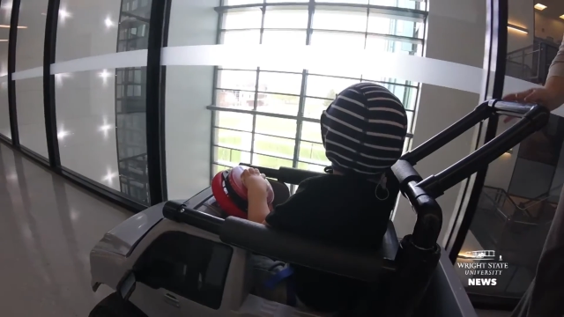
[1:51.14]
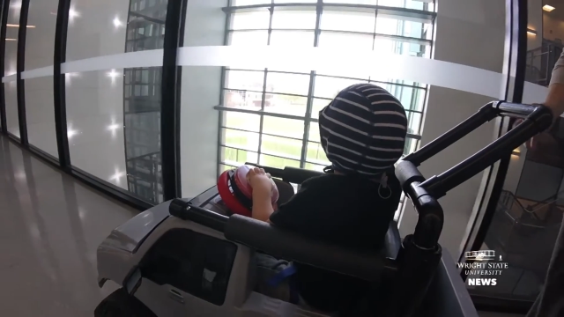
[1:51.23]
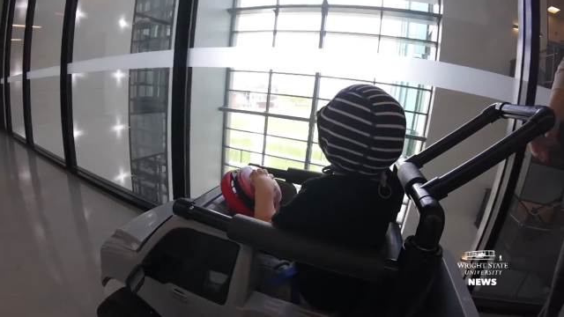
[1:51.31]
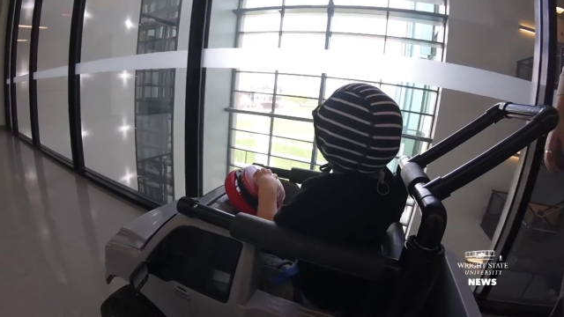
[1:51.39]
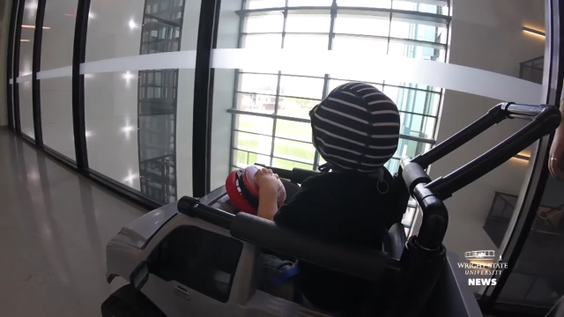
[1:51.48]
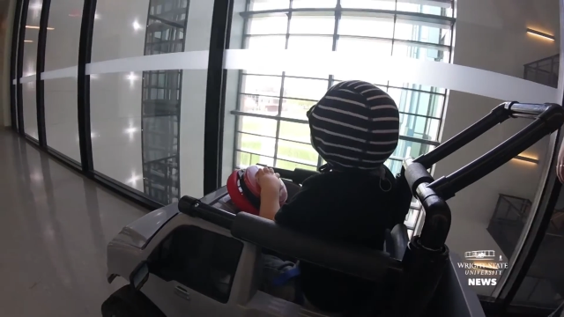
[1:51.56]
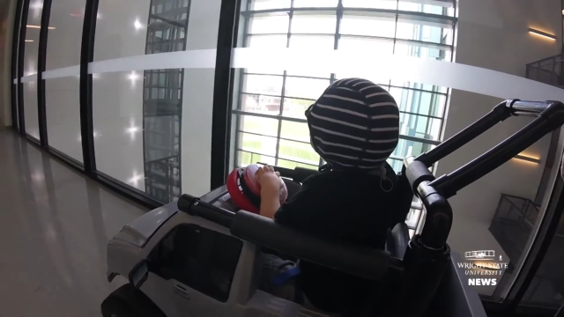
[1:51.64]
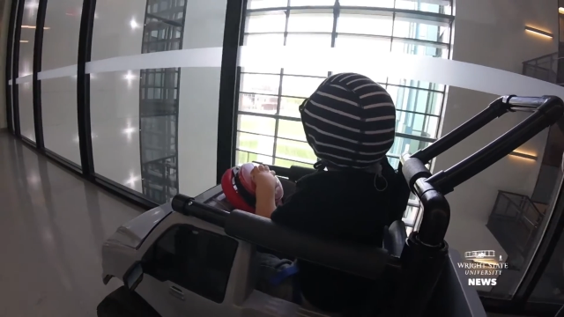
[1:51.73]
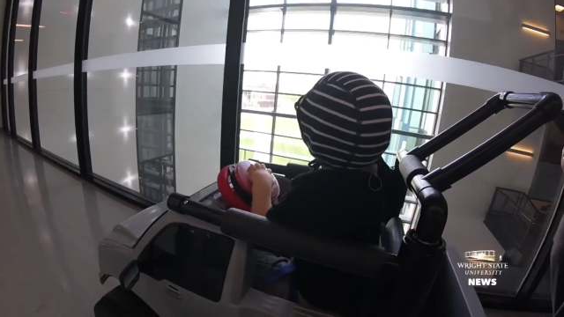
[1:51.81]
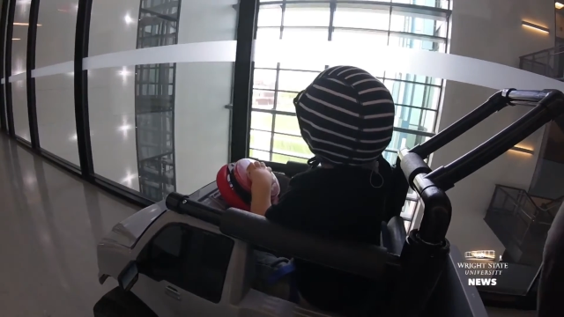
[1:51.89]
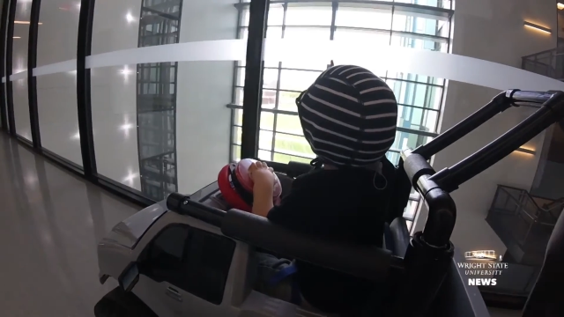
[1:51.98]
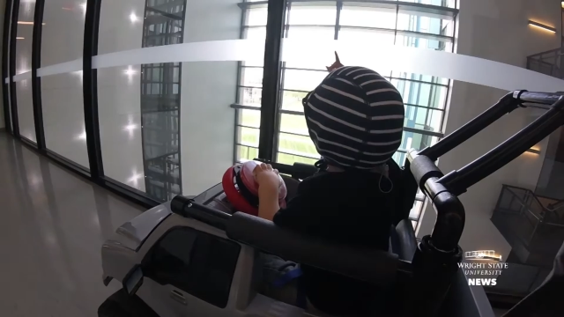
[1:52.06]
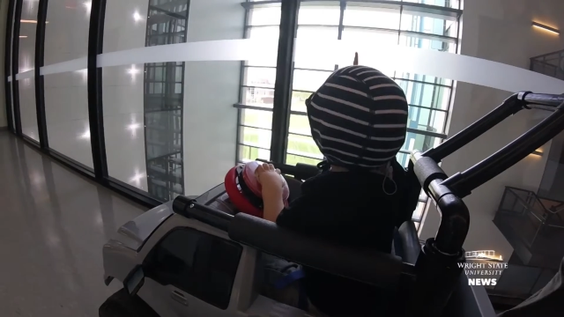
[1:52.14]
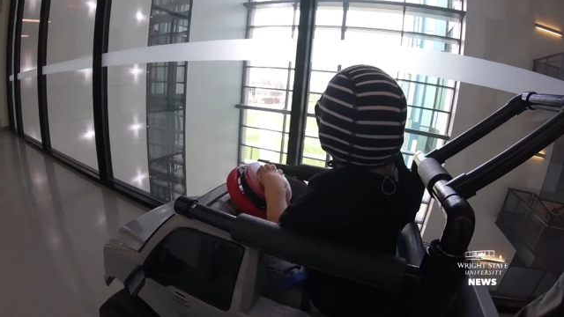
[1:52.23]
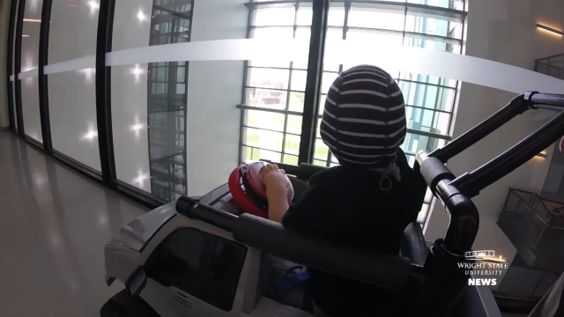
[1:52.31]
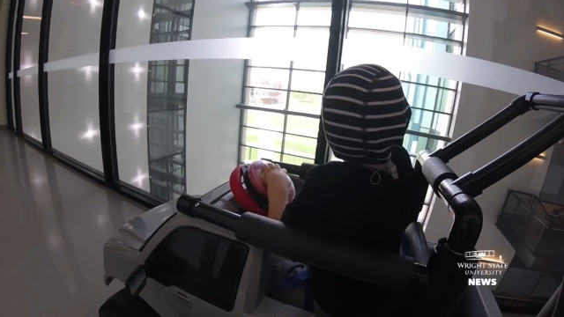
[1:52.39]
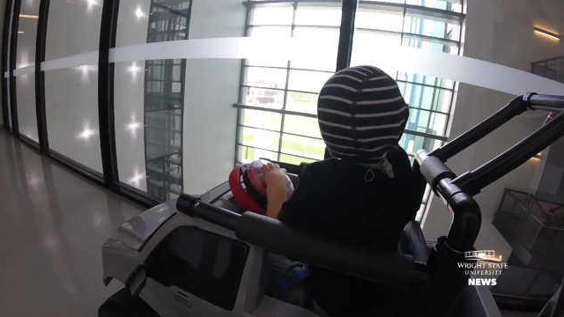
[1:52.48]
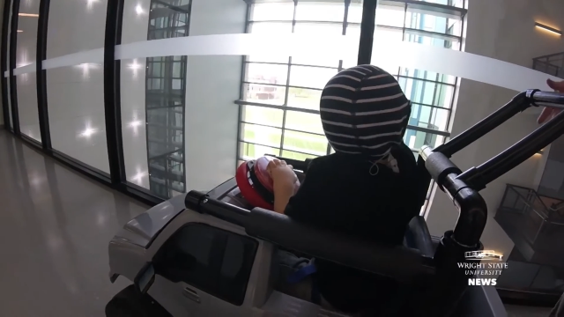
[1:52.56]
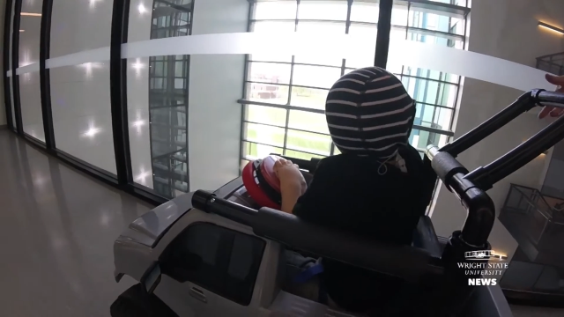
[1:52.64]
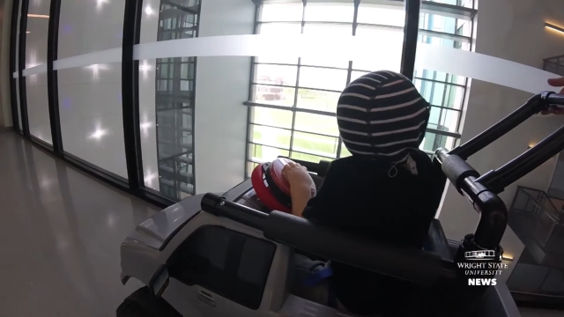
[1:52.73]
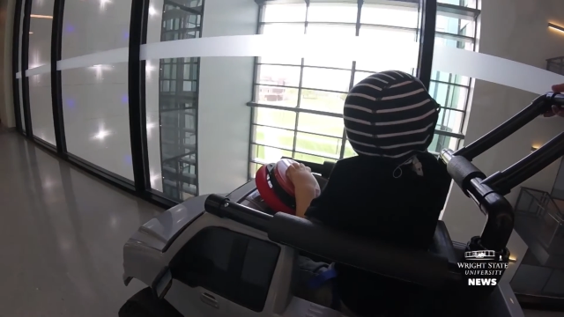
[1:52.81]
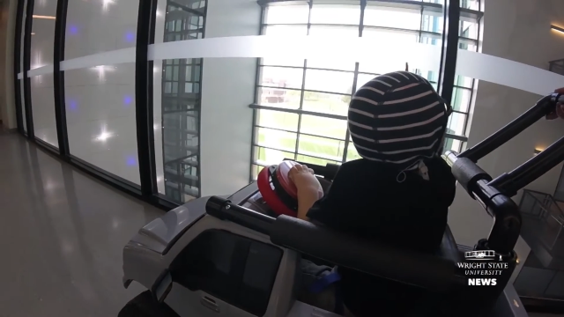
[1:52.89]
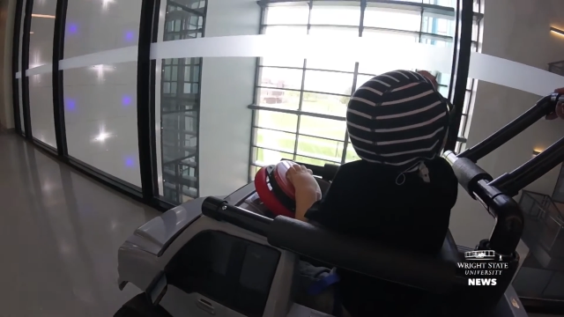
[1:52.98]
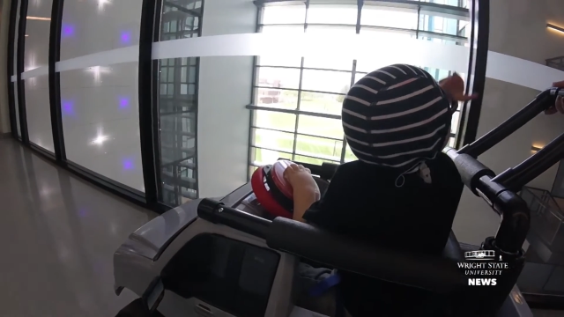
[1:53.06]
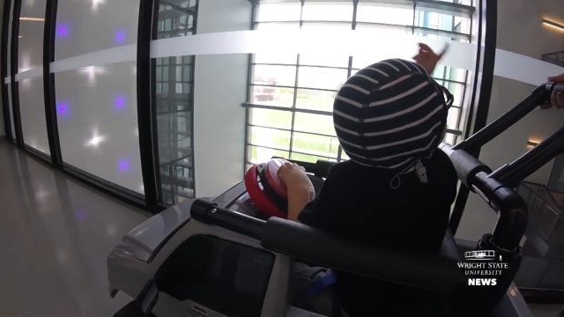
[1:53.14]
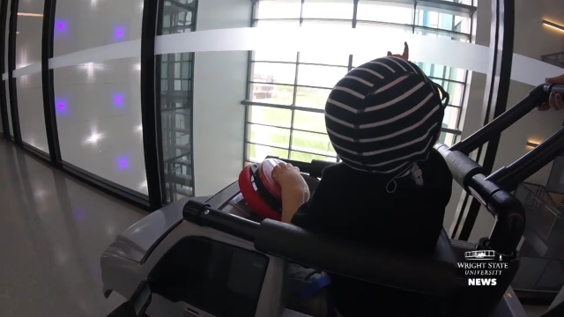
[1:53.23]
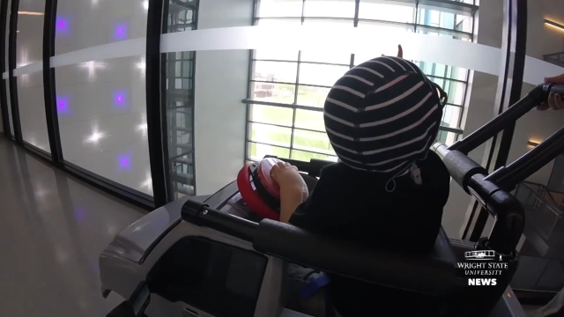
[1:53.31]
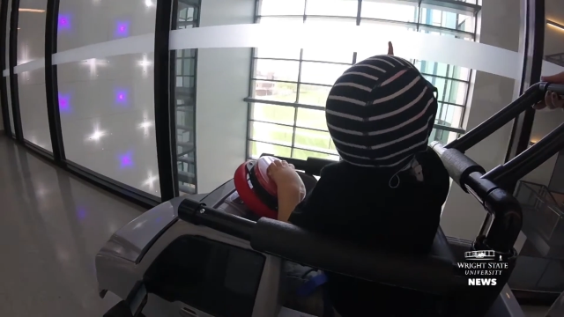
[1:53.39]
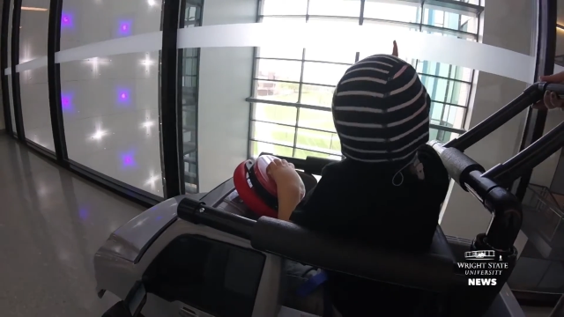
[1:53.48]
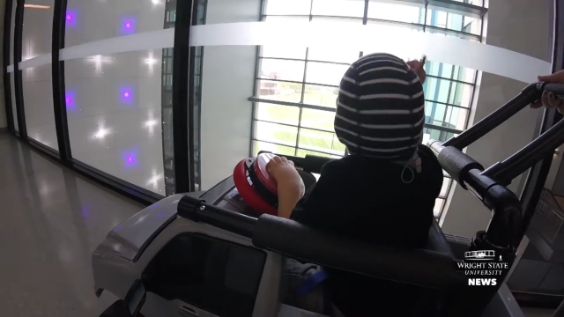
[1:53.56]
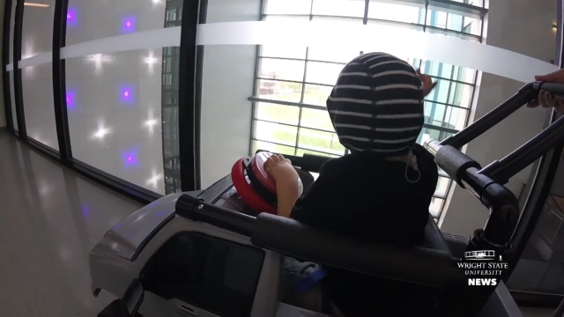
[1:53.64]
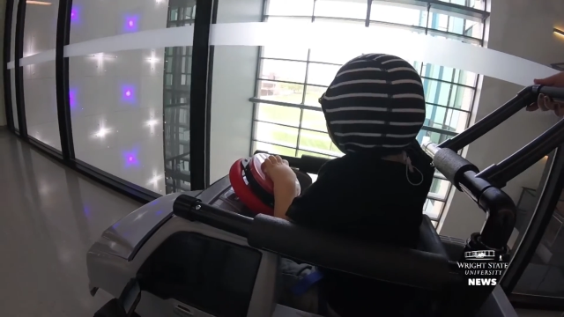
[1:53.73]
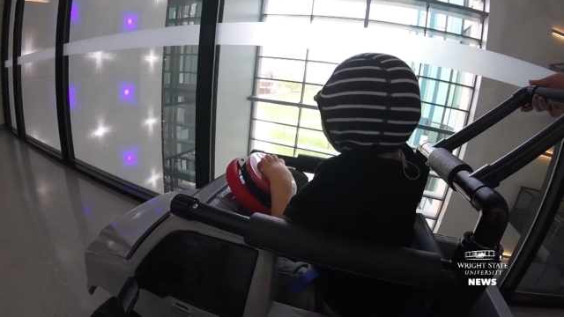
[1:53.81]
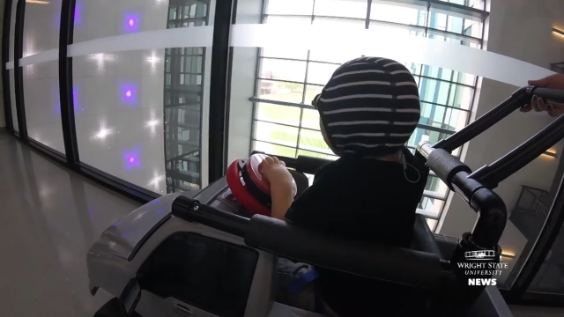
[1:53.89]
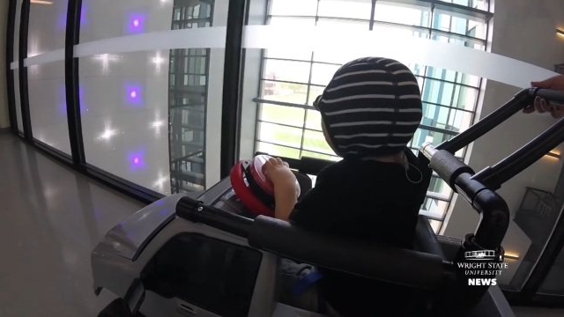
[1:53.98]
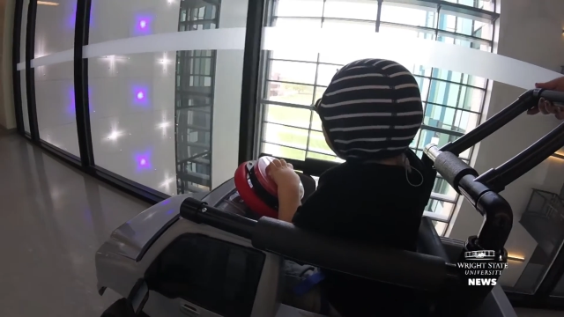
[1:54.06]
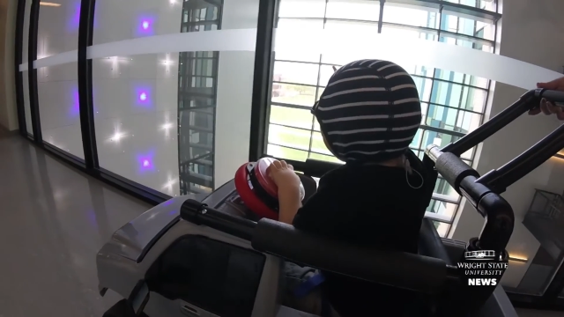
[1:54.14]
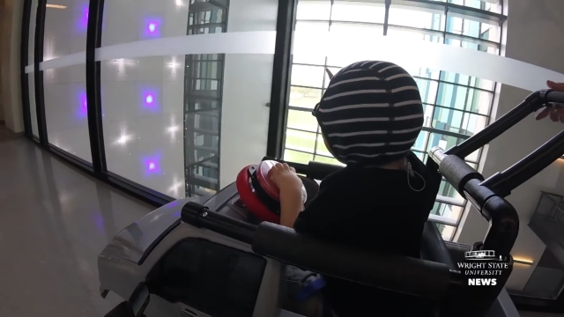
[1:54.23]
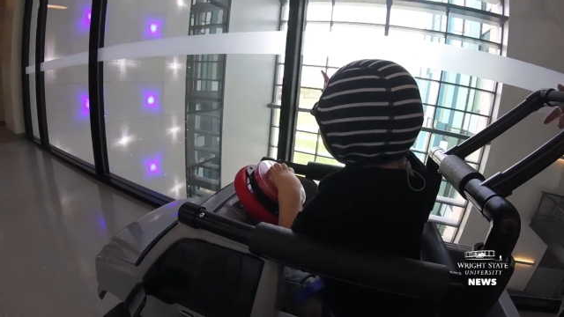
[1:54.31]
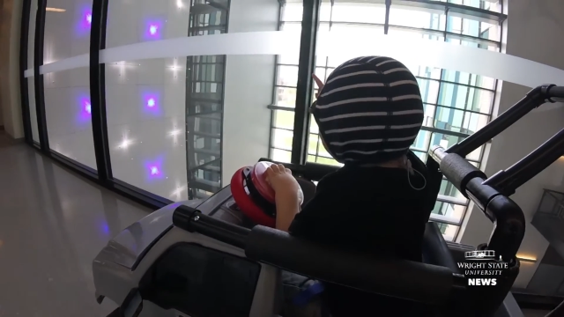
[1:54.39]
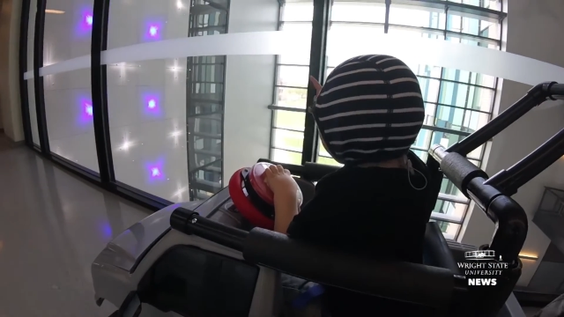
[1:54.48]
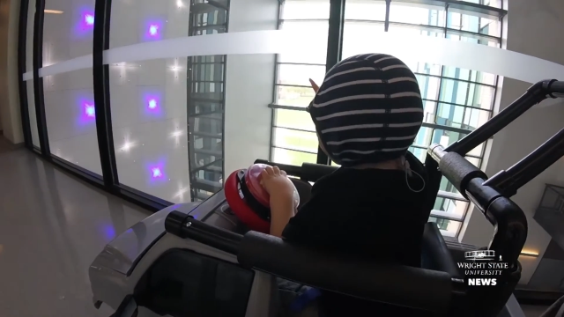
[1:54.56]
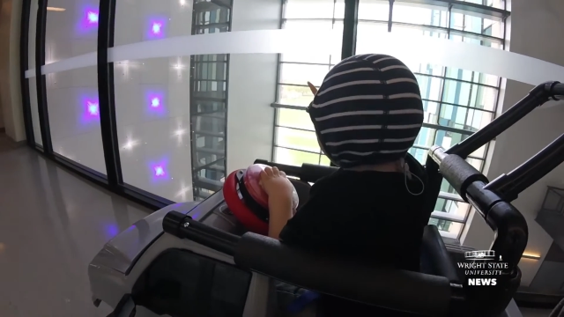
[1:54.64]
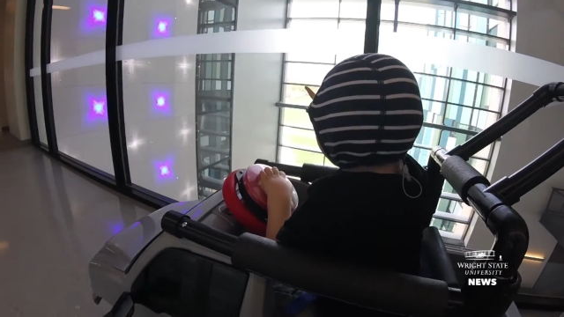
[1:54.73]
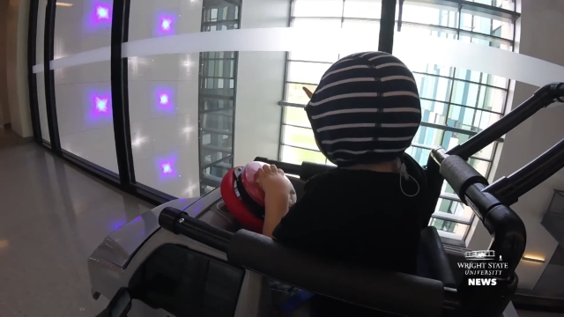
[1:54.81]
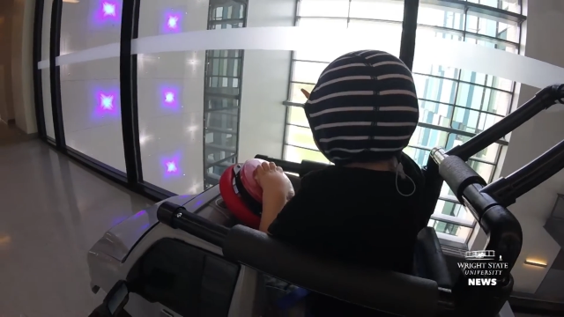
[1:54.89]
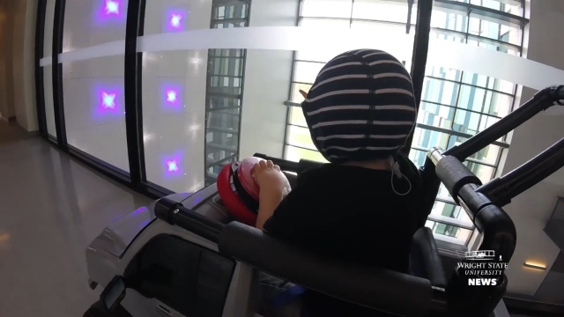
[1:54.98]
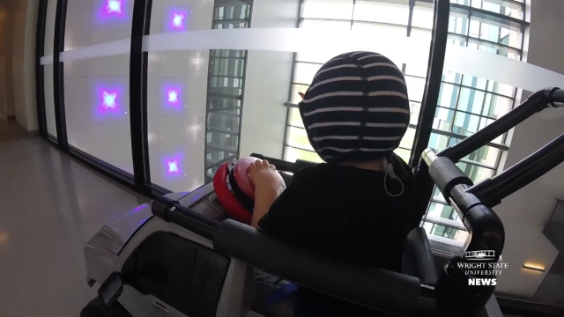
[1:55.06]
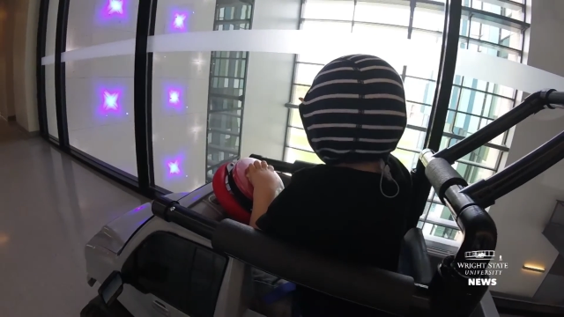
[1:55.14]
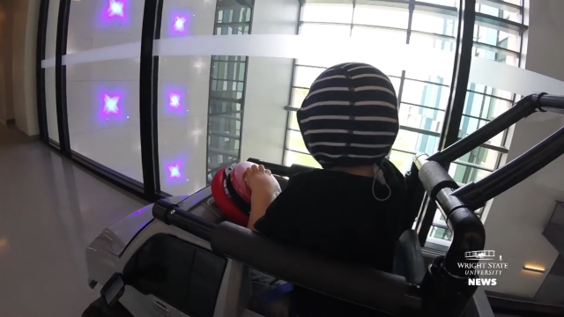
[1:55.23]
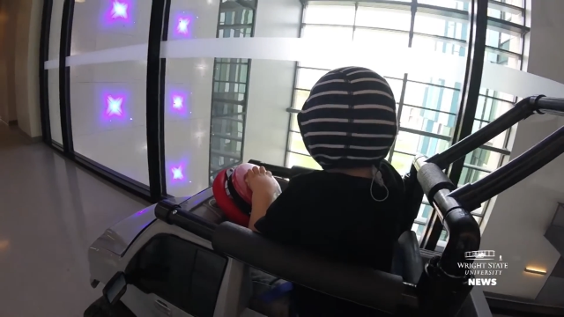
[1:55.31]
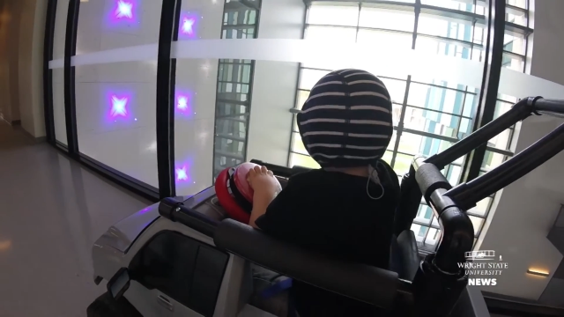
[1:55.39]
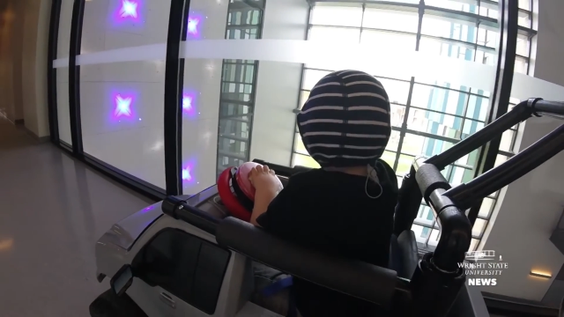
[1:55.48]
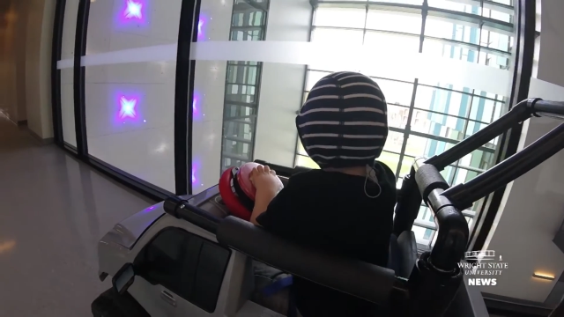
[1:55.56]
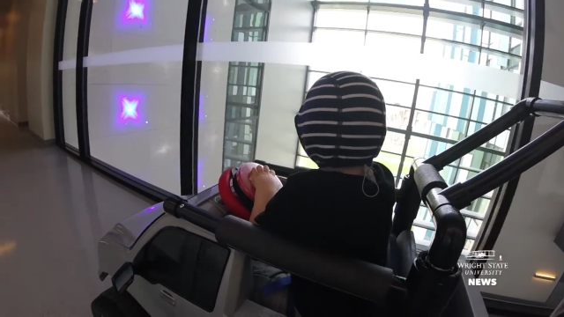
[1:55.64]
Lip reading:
[unreadable: no face in view]